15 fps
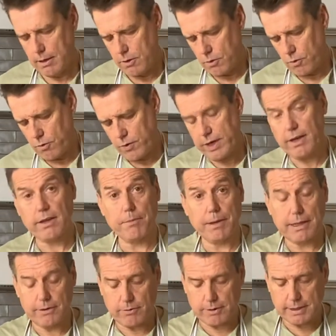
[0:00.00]
Already the
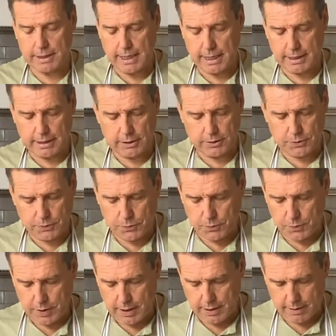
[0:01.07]
butter is starting
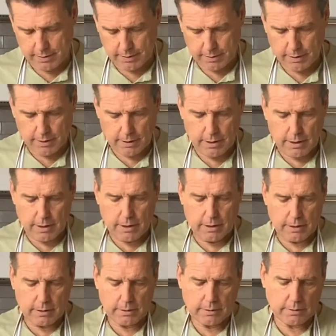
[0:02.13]
to
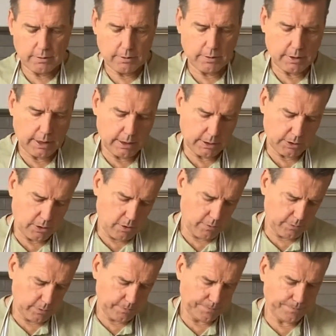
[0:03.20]
get
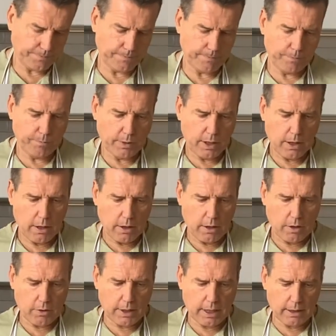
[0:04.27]
soft.
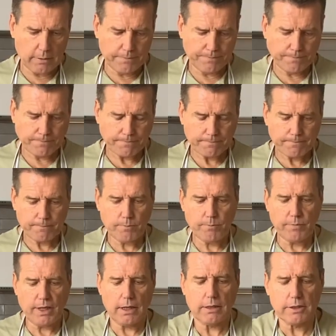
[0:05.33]
Okay,
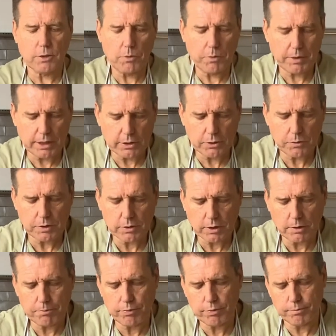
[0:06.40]
so what we're going to do is
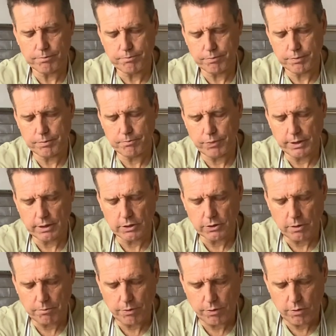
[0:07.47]
going to bring the
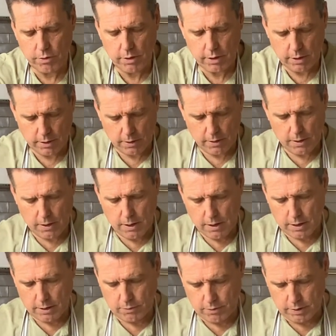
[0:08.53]
top third
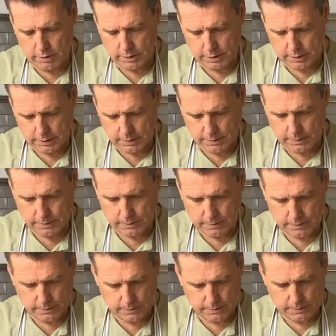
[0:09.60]
across,
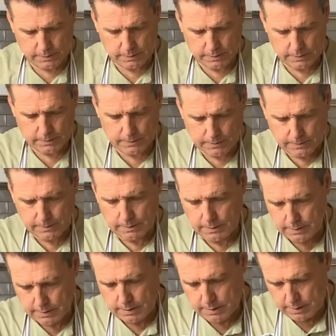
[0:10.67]

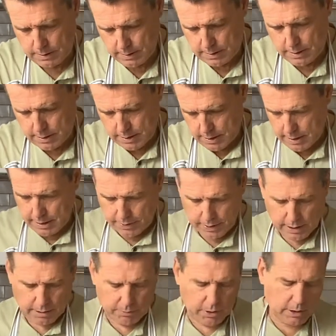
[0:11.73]
and then
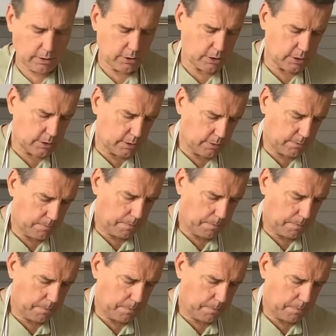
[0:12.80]
I'm going to just